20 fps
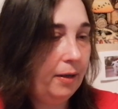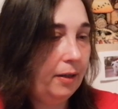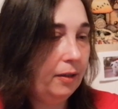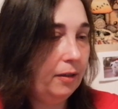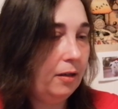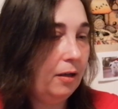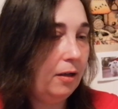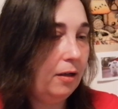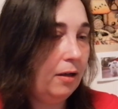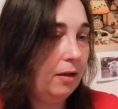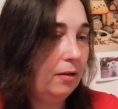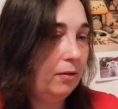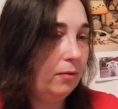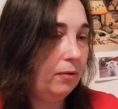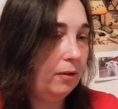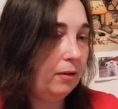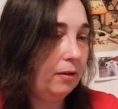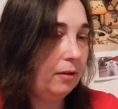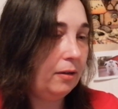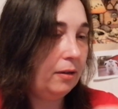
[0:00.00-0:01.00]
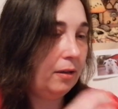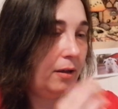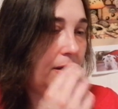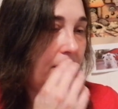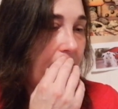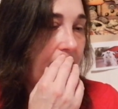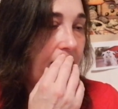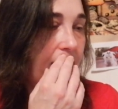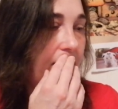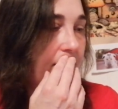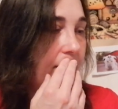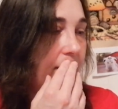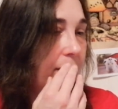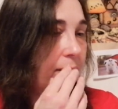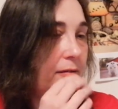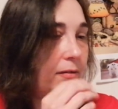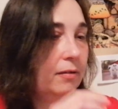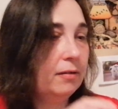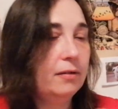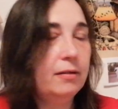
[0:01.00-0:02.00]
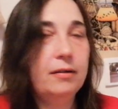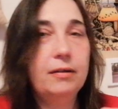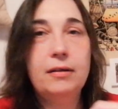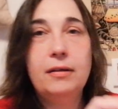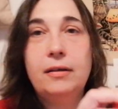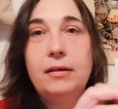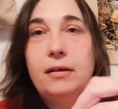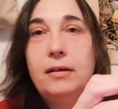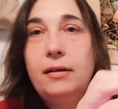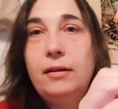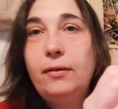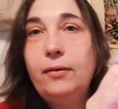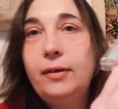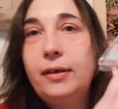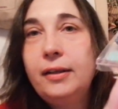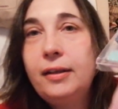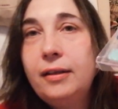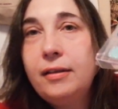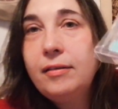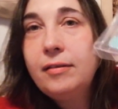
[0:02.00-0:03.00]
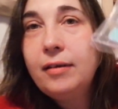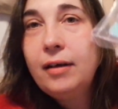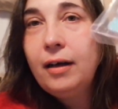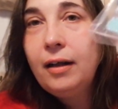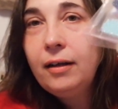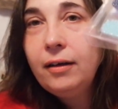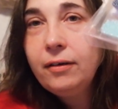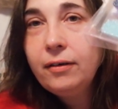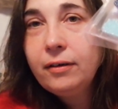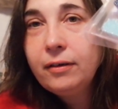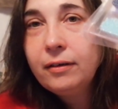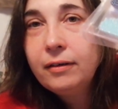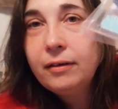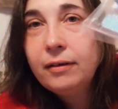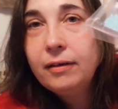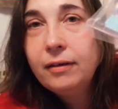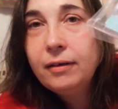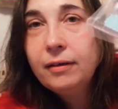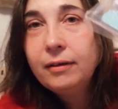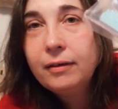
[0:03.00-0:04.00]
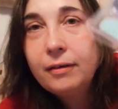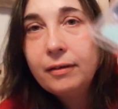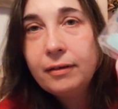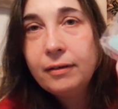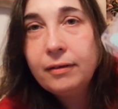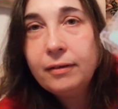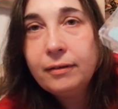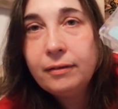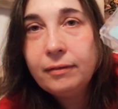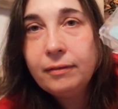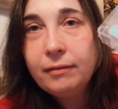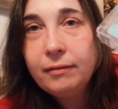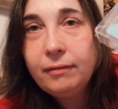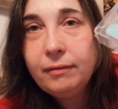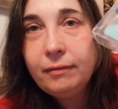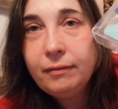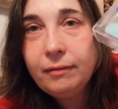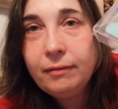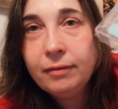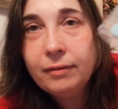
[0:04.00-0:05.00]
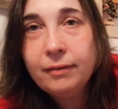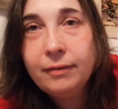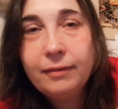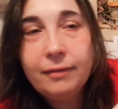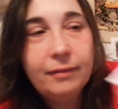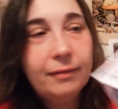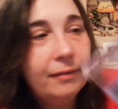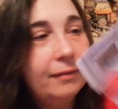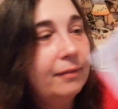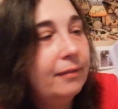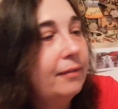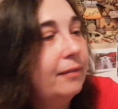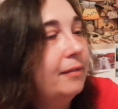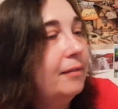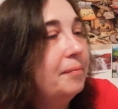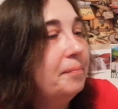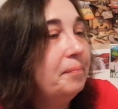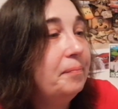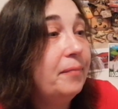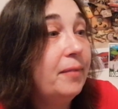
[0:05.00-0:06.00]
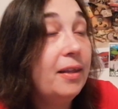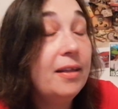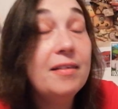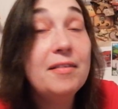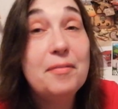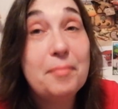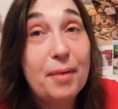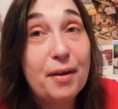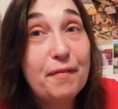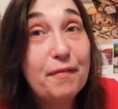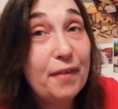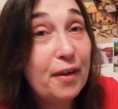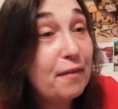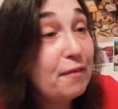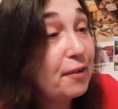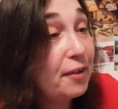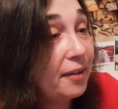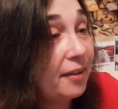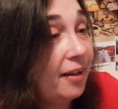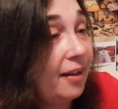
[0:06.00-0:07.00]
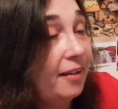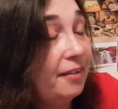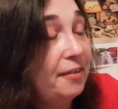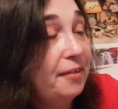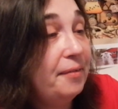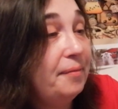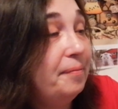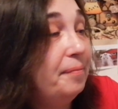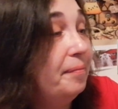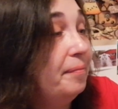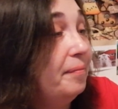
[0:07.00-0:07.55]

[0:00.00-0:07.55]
my god, look at that. Look at this color. Oh, it's my favorite color.